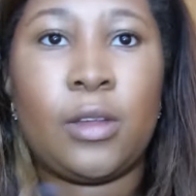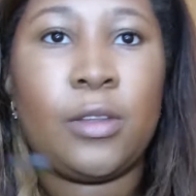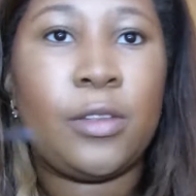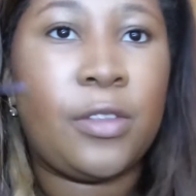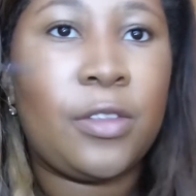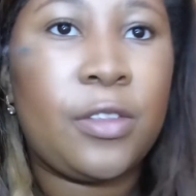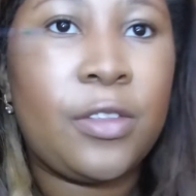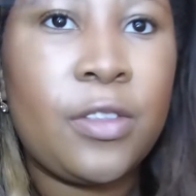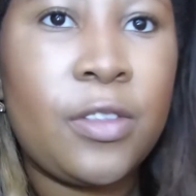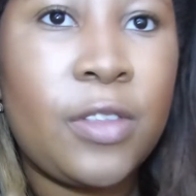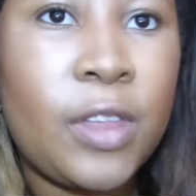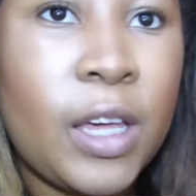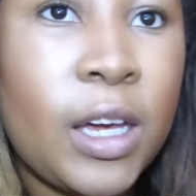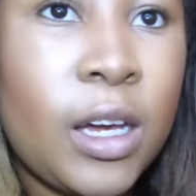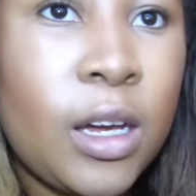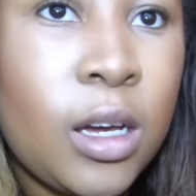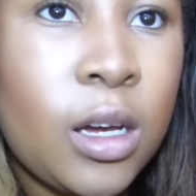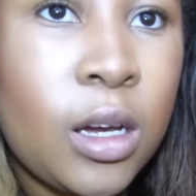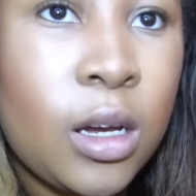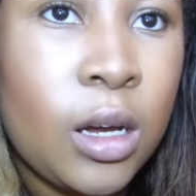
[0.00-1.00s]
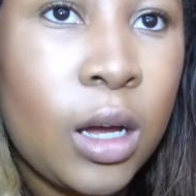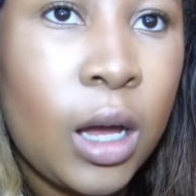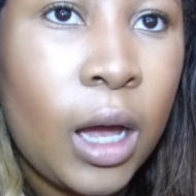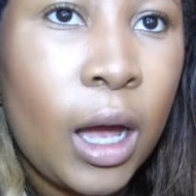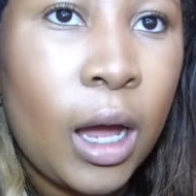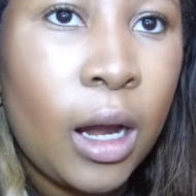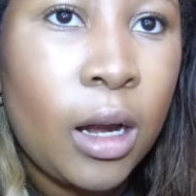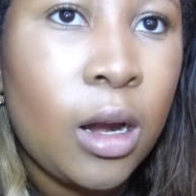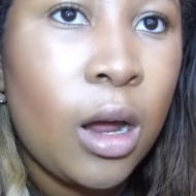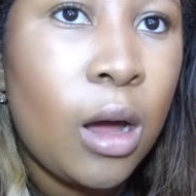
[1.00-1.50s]
thick
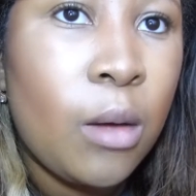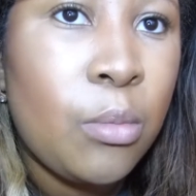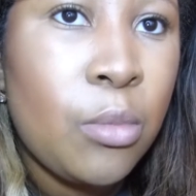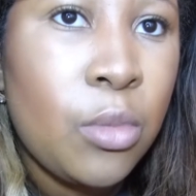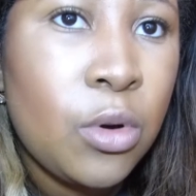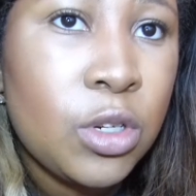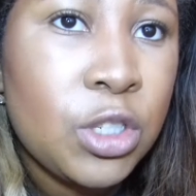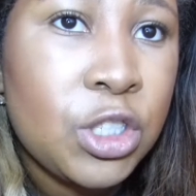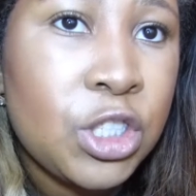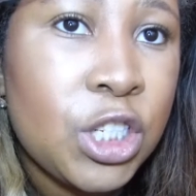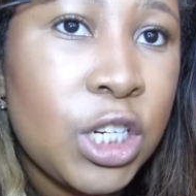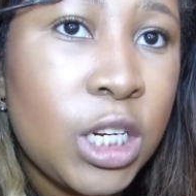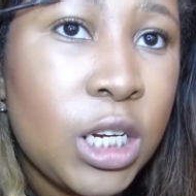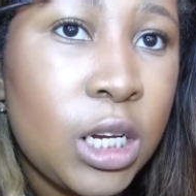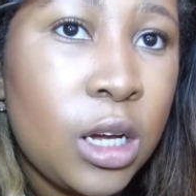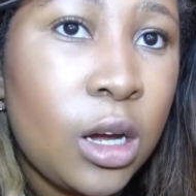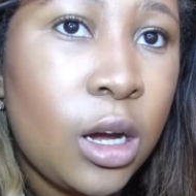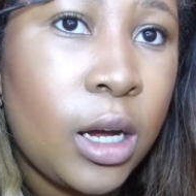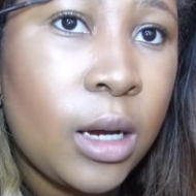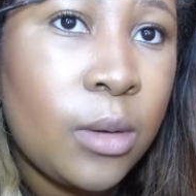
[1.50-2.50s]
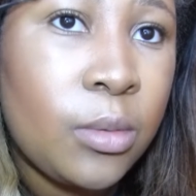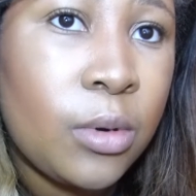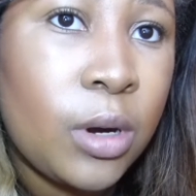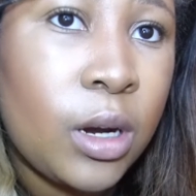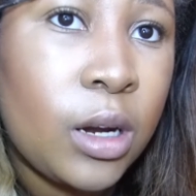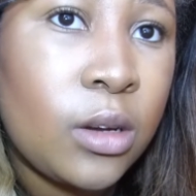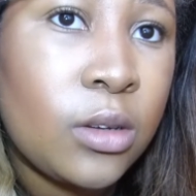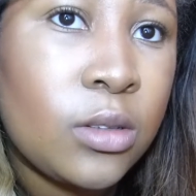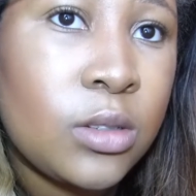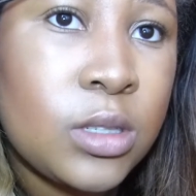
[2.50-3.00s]
and bushy
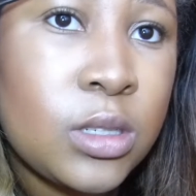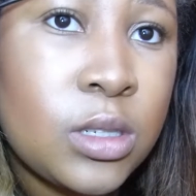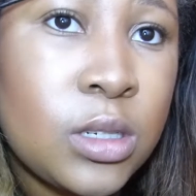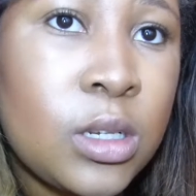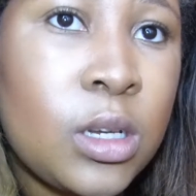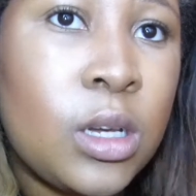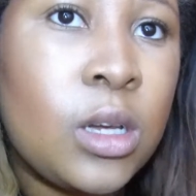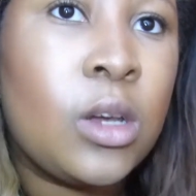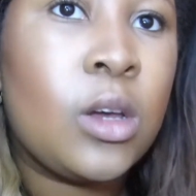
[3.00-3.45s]
eyebrows,